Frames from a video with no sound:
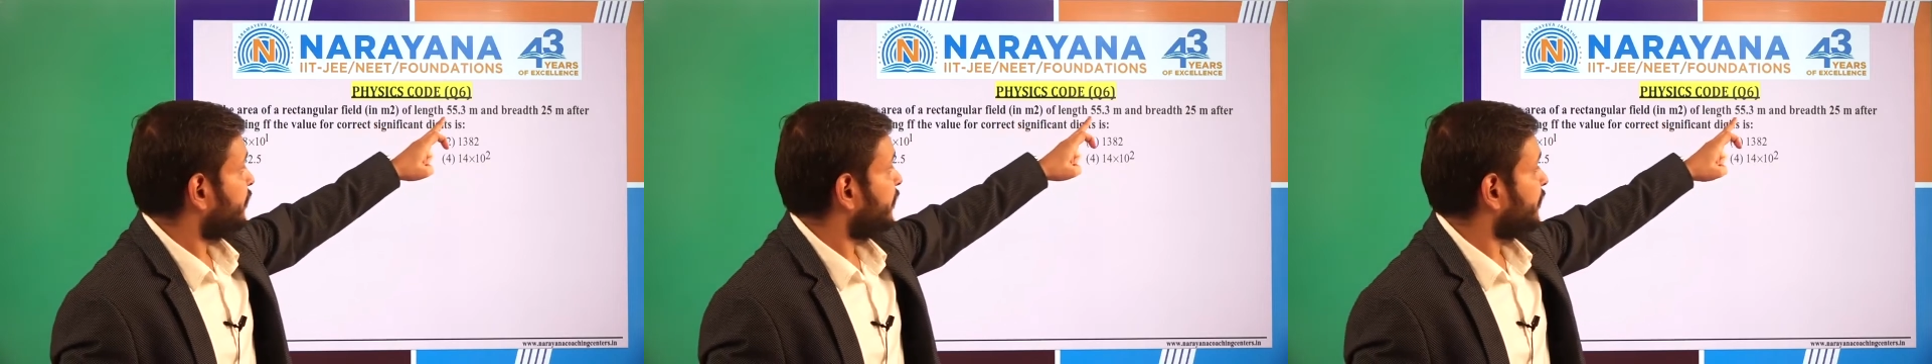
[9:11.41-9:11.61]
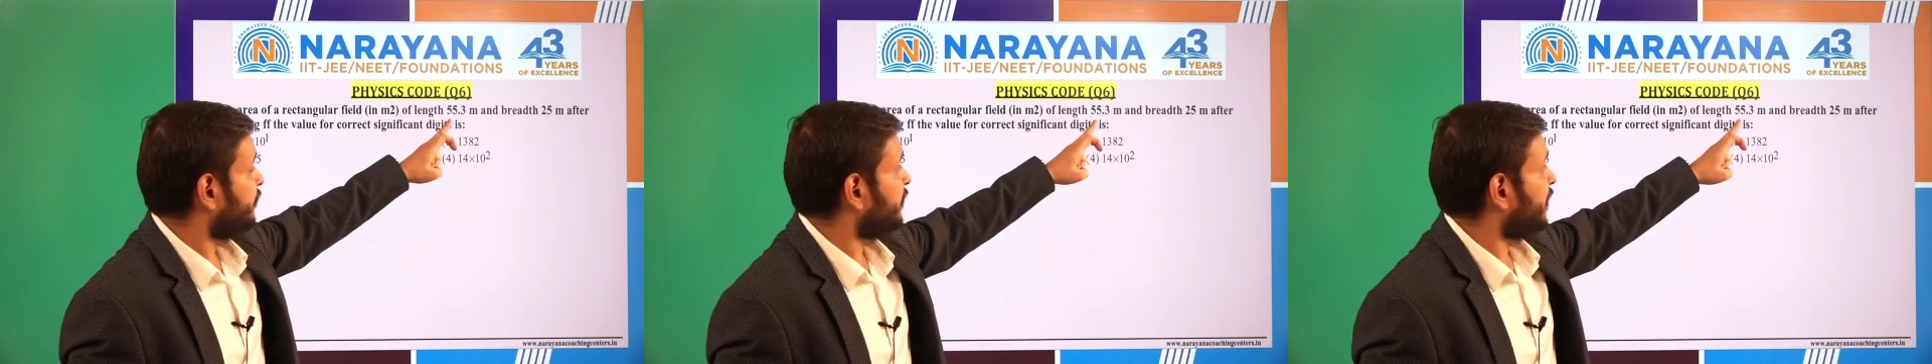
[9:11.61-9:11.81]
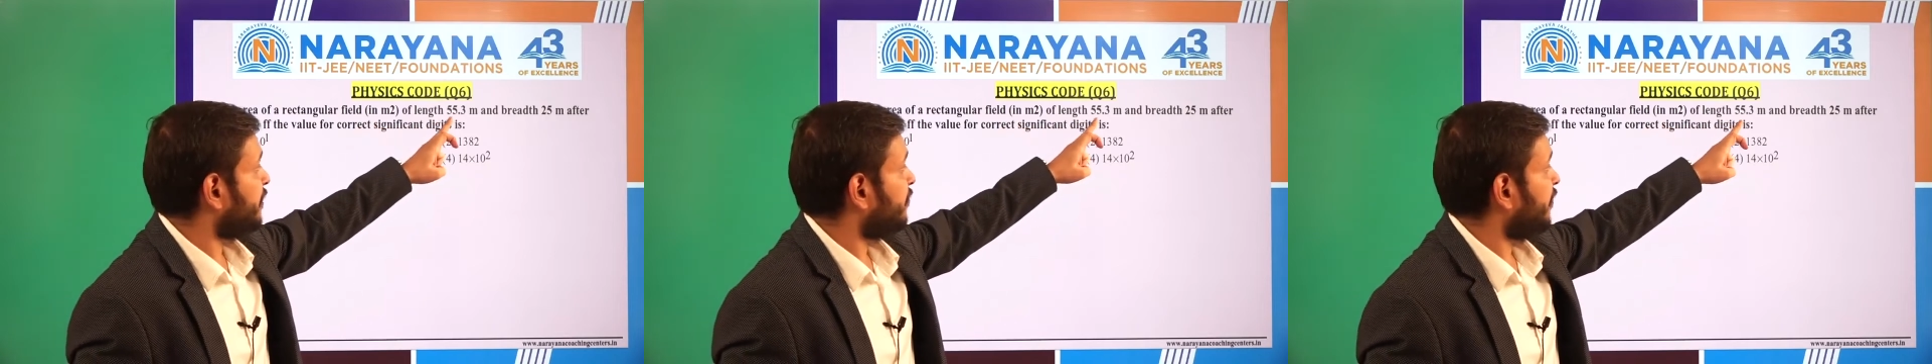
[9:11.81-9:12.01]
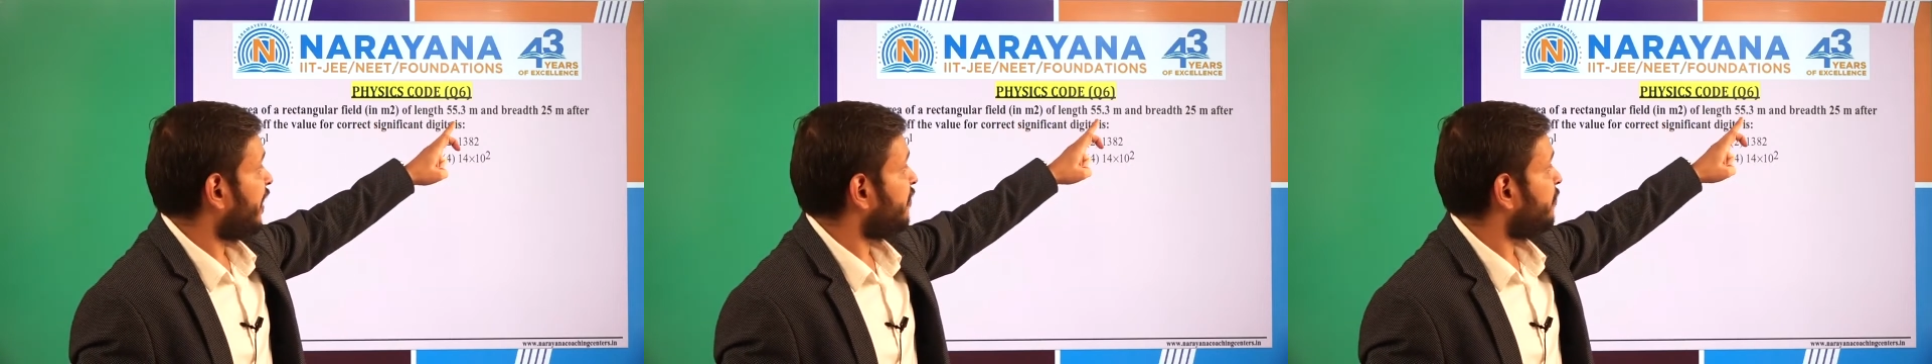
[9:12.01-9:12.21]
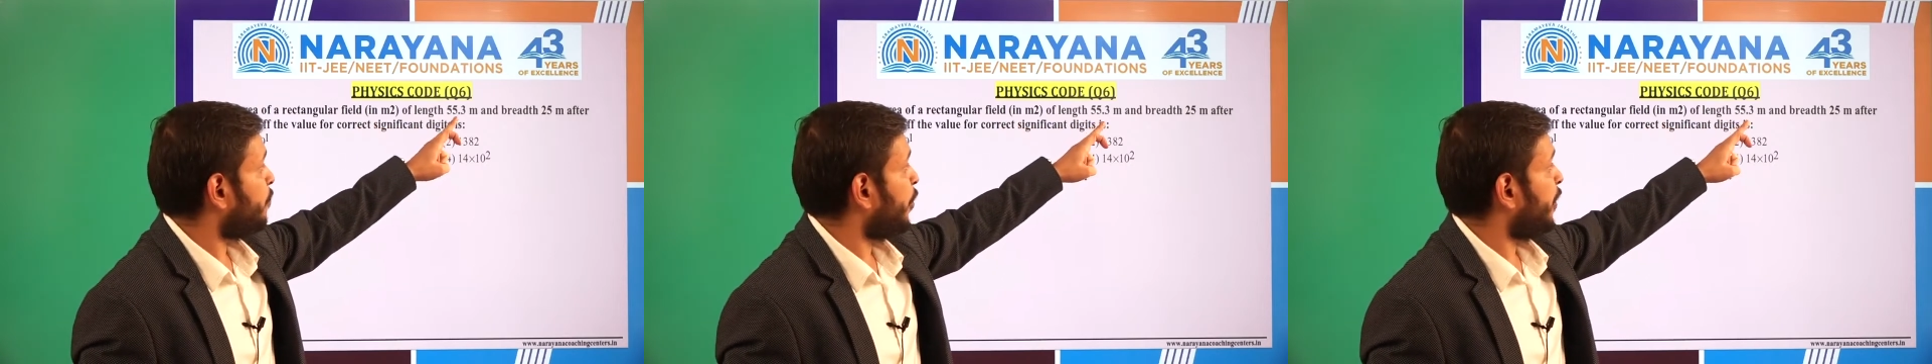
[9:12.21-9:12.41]

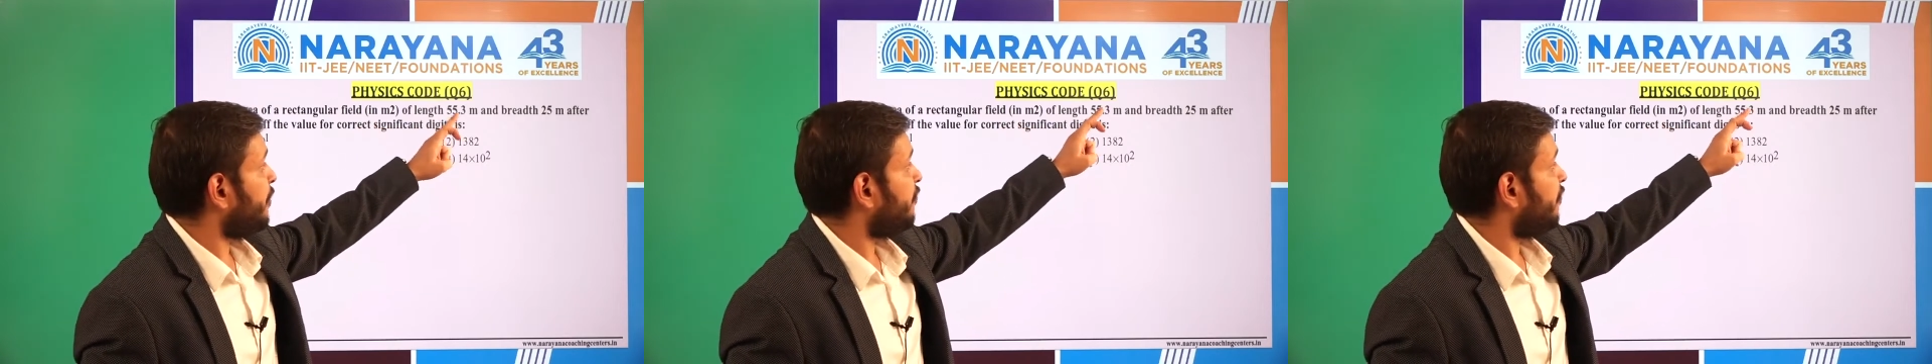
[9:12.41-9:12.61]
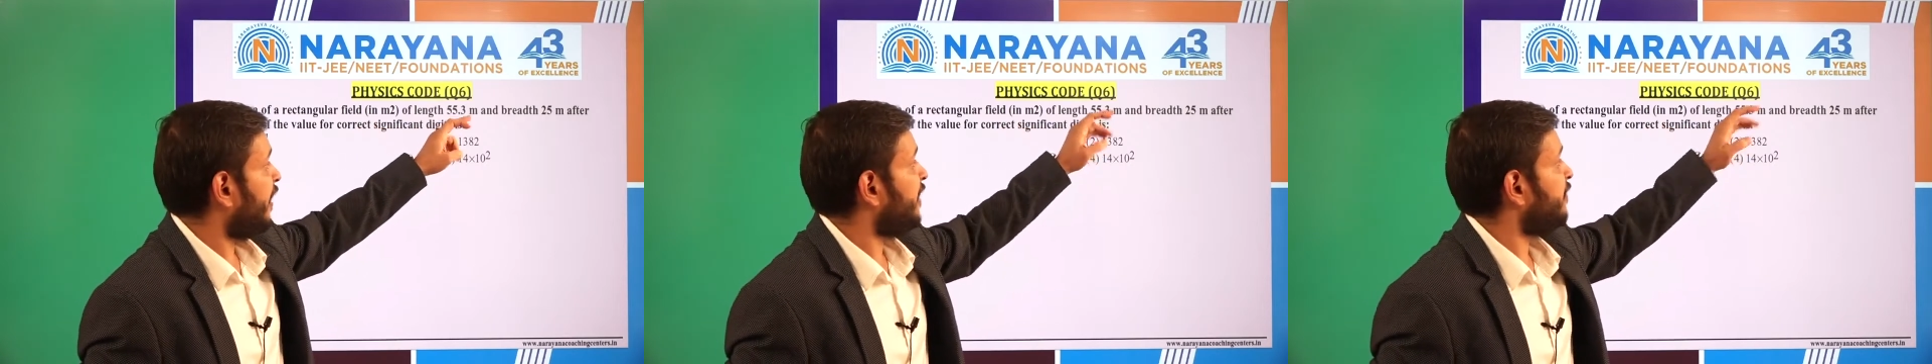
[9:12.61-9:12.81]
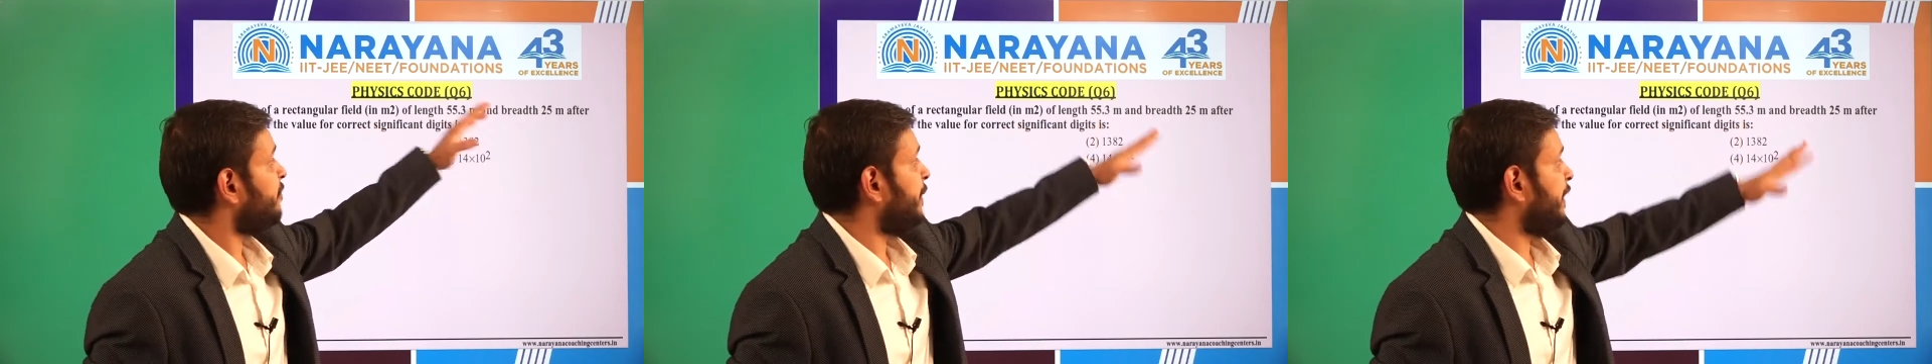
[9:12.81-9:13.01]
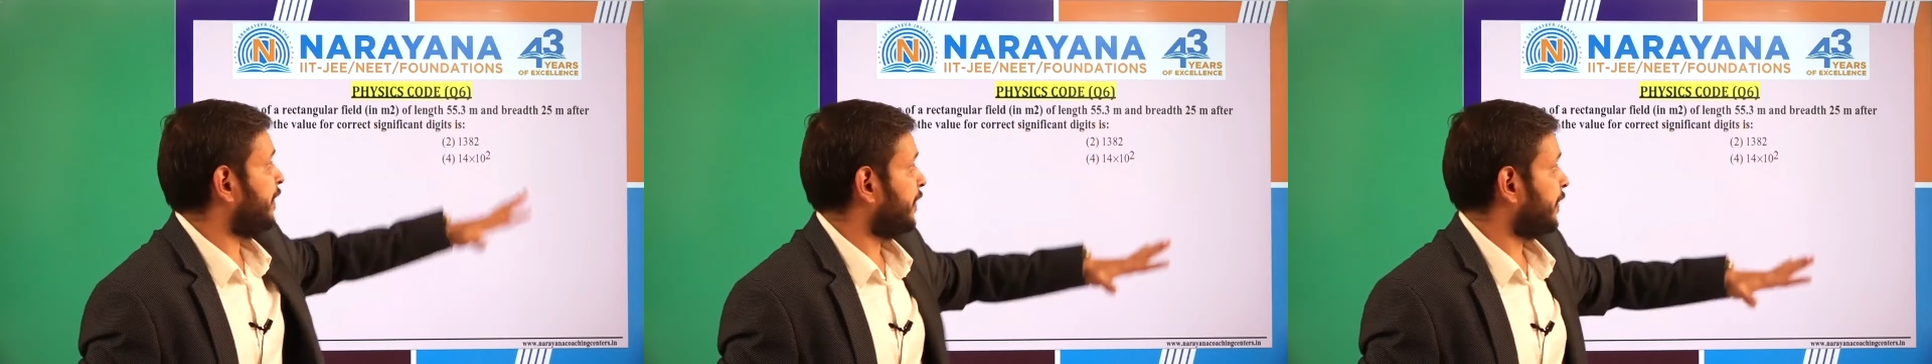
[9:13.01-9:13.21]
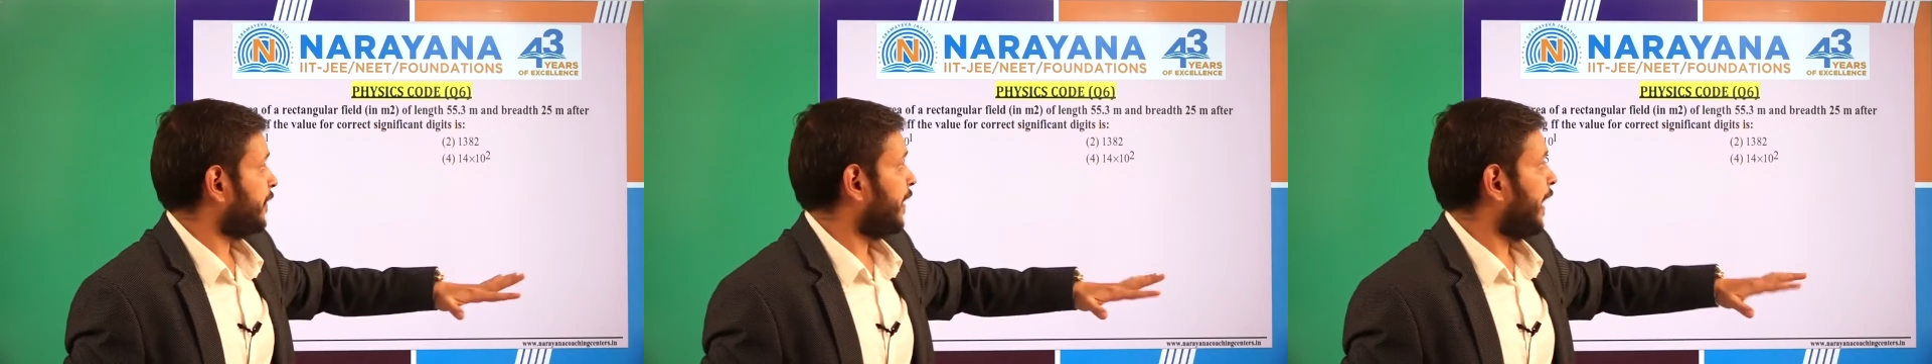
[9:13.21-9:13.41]
55.5
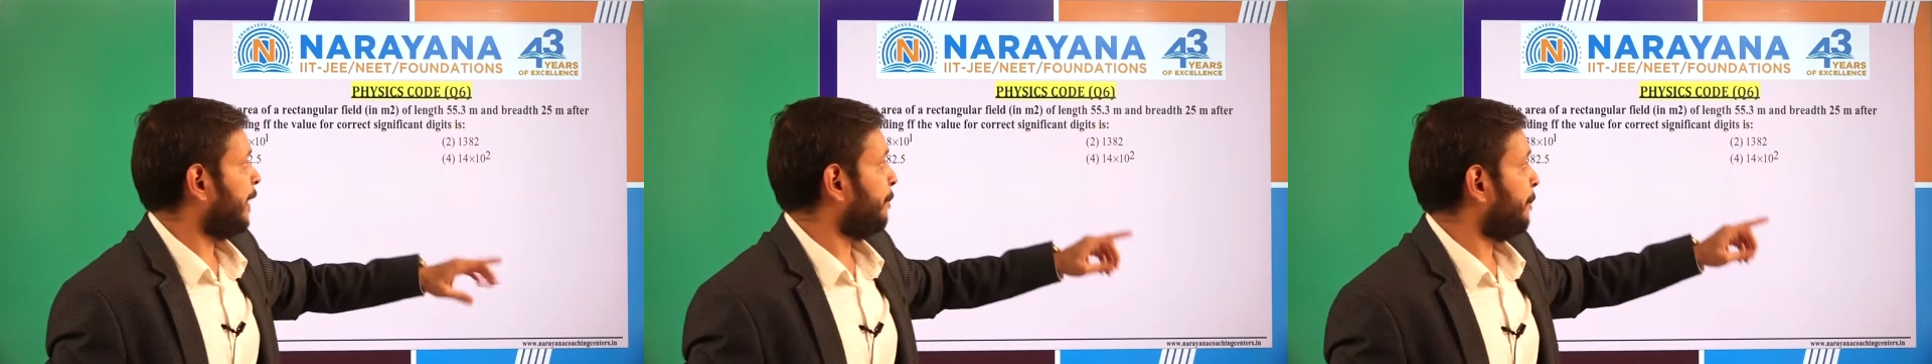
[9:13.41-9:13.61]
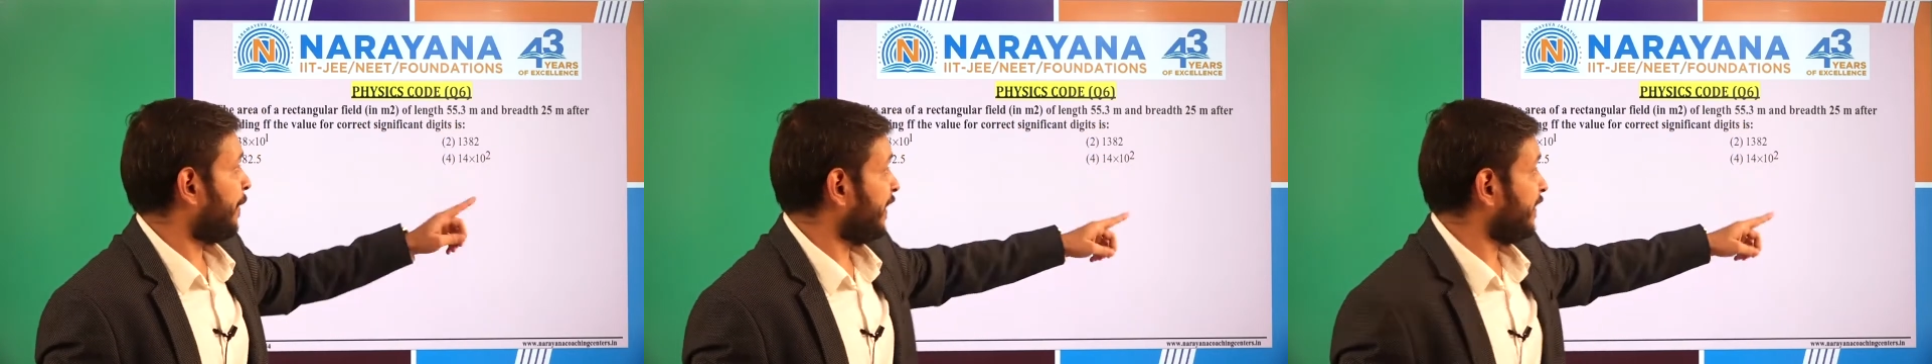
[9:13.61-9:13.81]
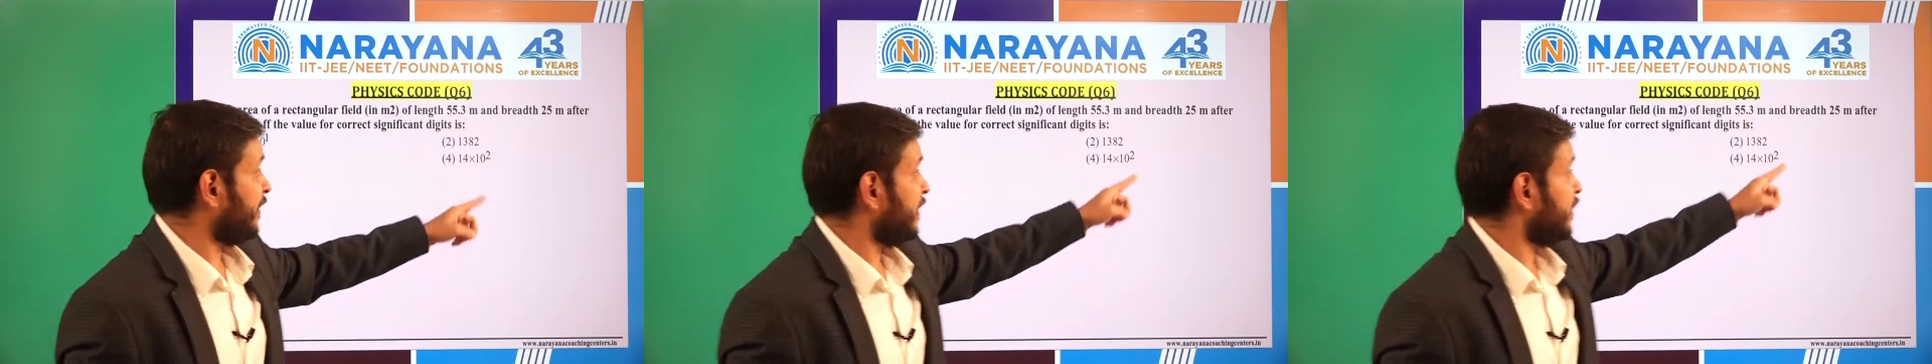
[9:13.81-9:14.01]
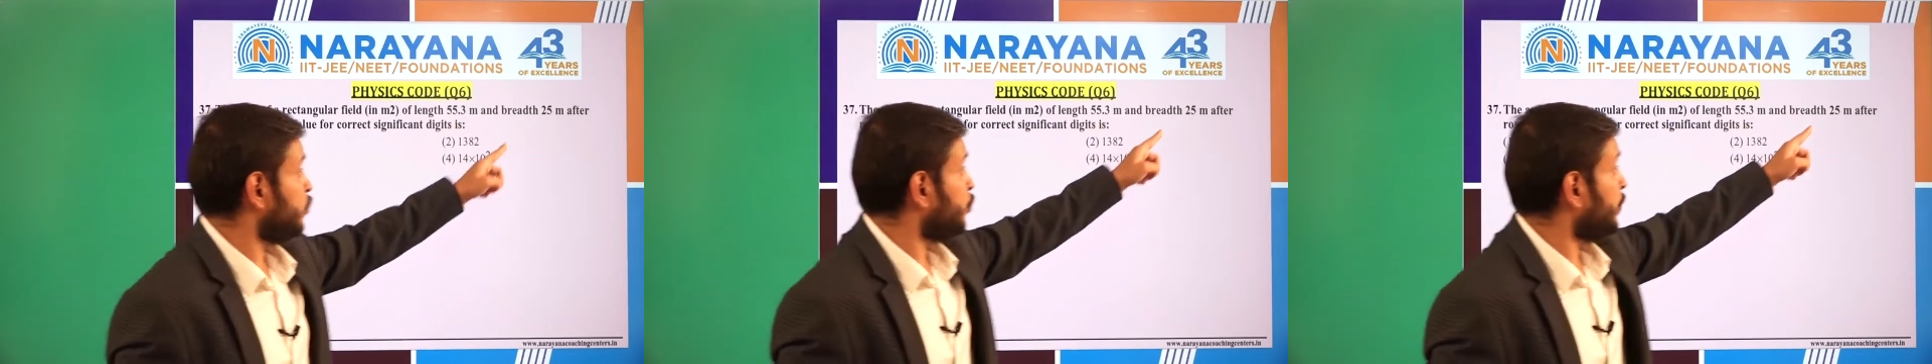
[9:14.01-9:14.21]
meter and breadth is